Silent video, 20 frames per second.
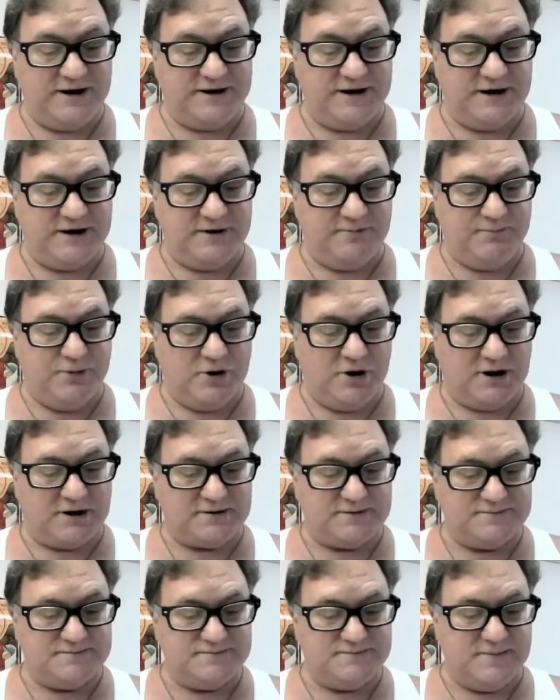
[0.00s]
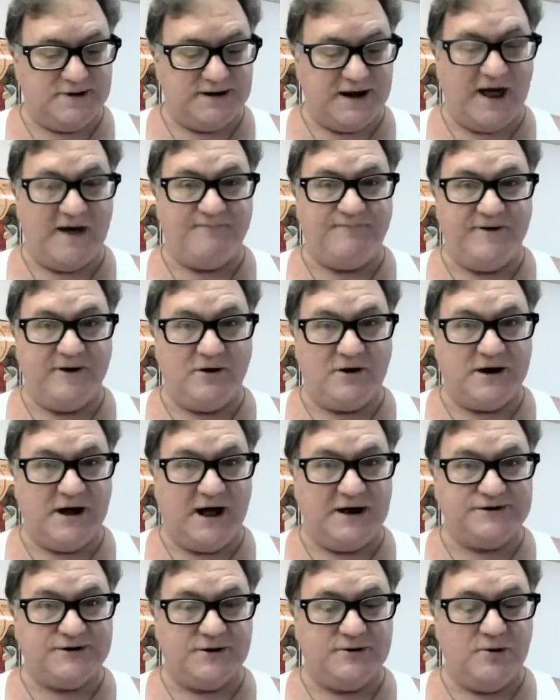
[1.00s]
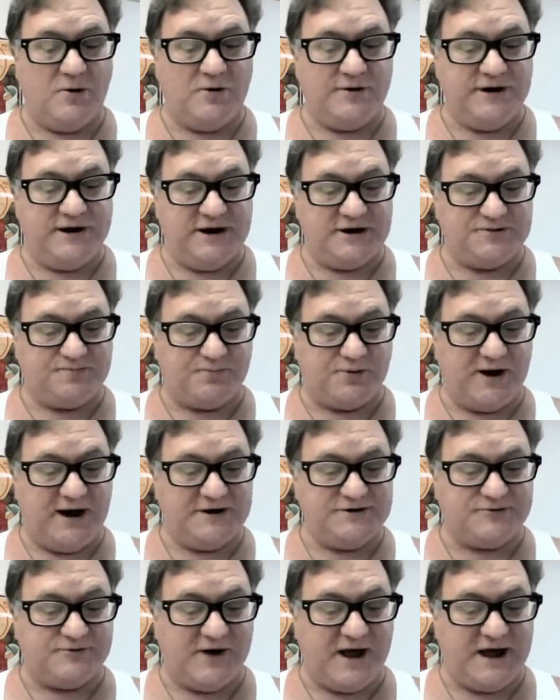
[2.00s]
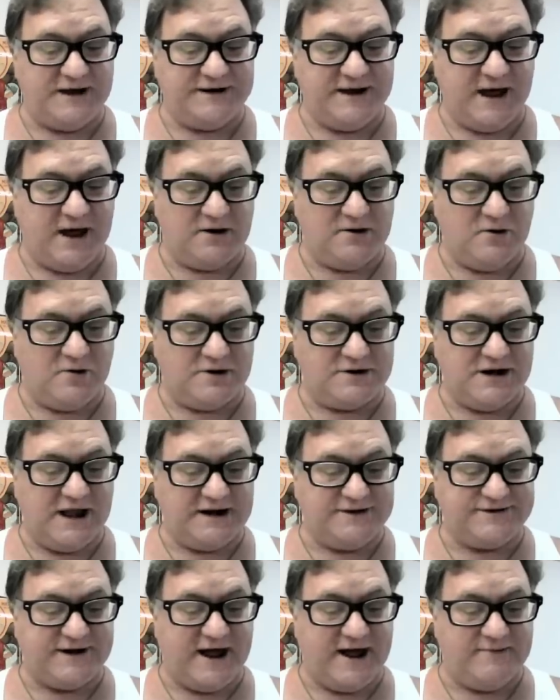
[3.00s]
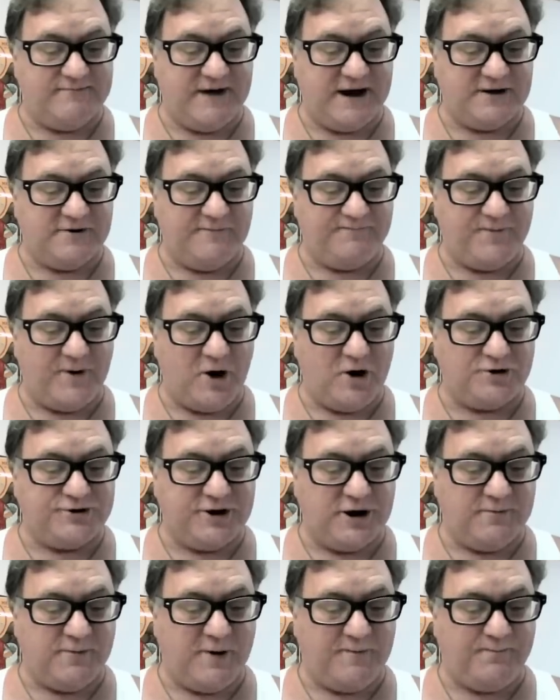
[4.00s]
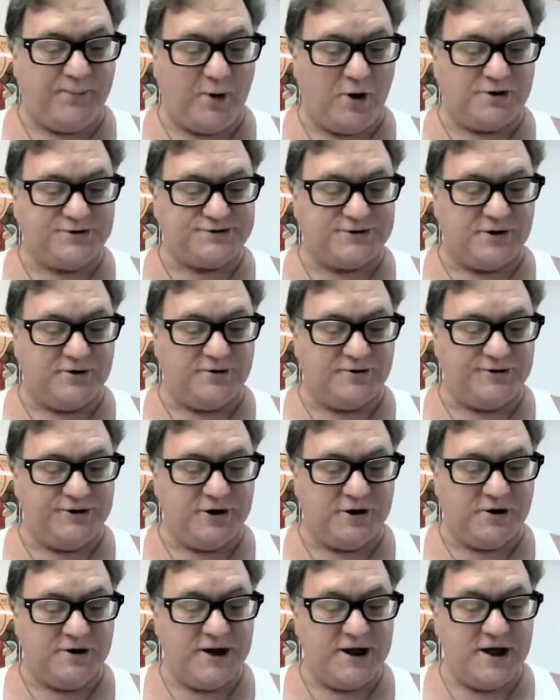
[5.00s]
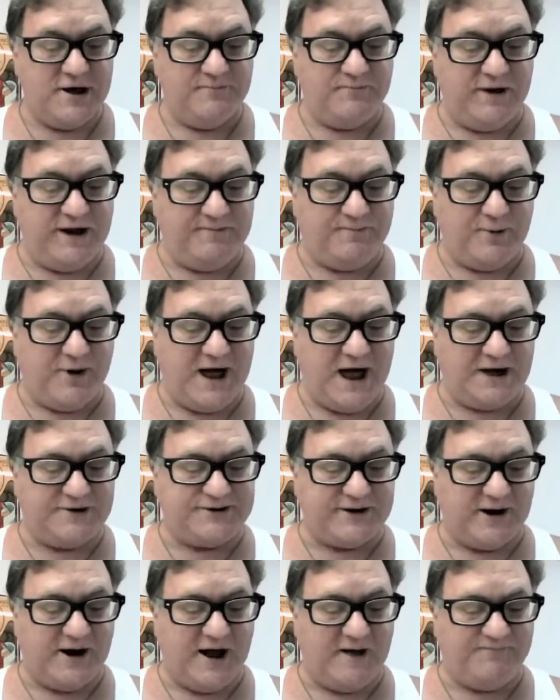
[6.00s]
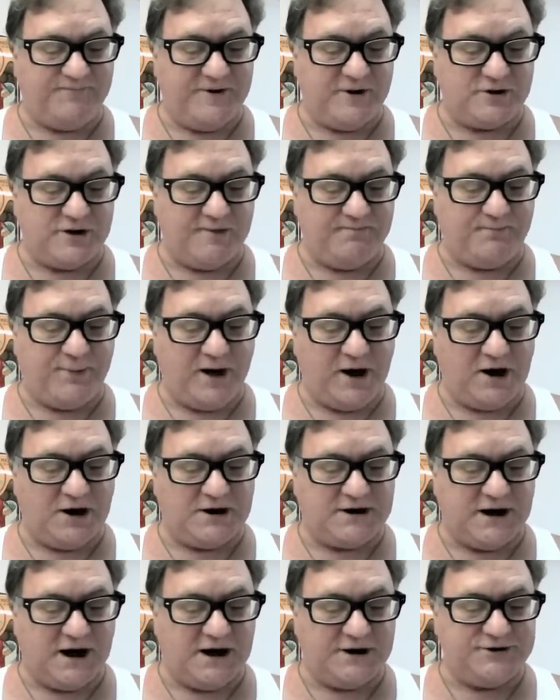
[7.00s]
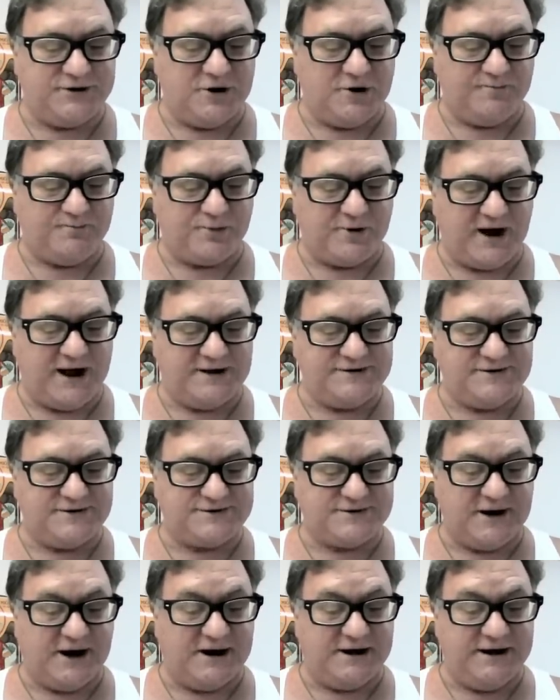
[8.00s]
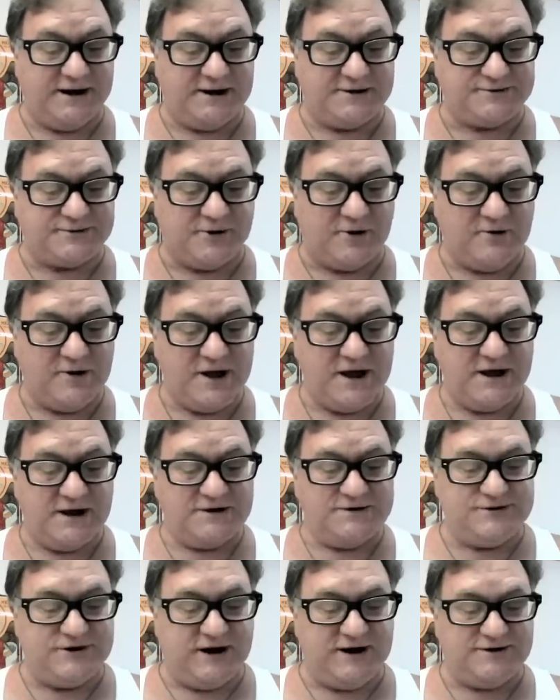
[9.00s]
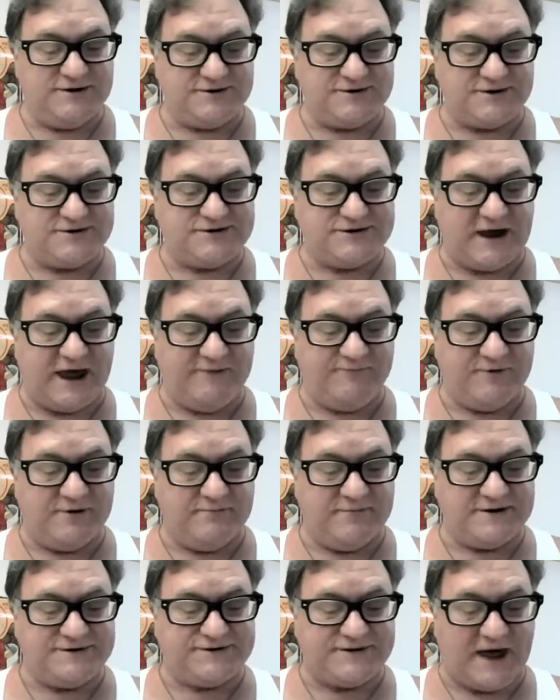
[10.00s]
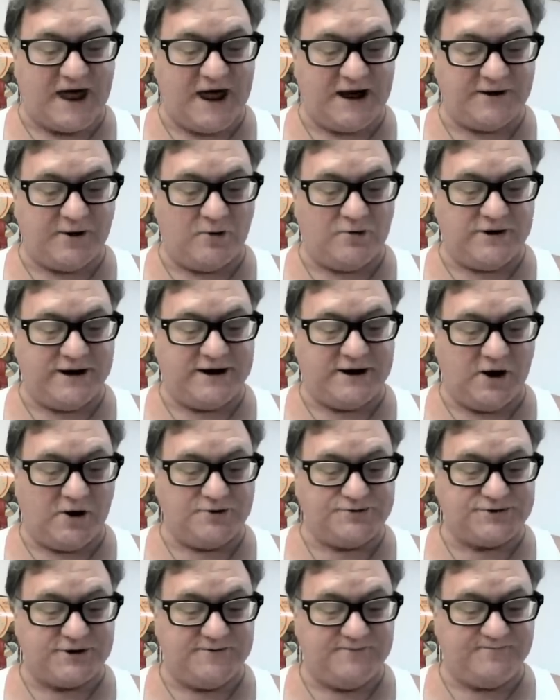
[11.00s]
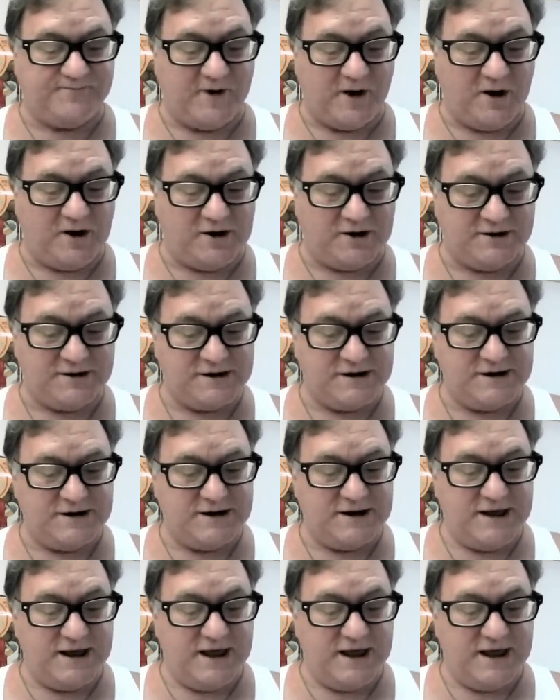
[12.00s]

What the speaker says: written in the book. And I feel God's anointing his praise right now. Lord, let thy mantle fall double portion on your people out there. I feel the power of God, your presence, God, Israel, Jesus, the Savior, Messiah, the Holy Ghost, and far.